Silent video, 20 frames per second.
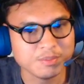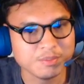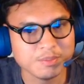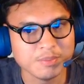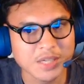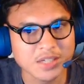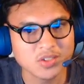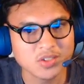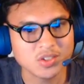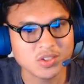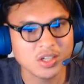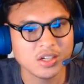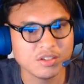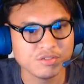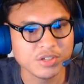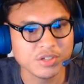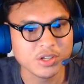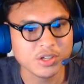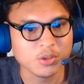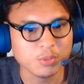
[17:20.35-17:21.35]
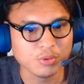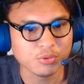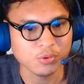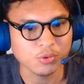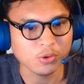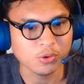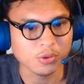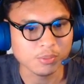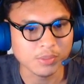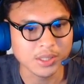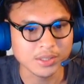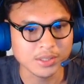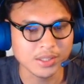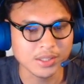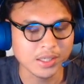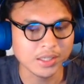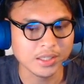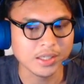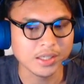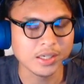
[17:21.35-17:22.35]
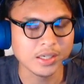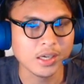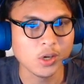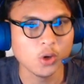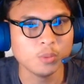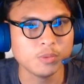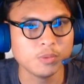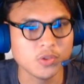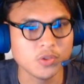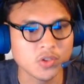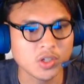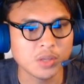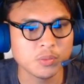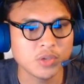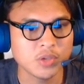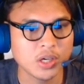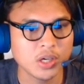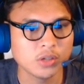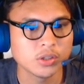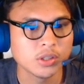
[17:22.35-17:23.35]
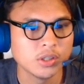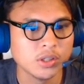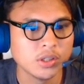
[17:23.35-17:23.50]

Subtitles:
made this kind of video before, but then again, I hope this helps out.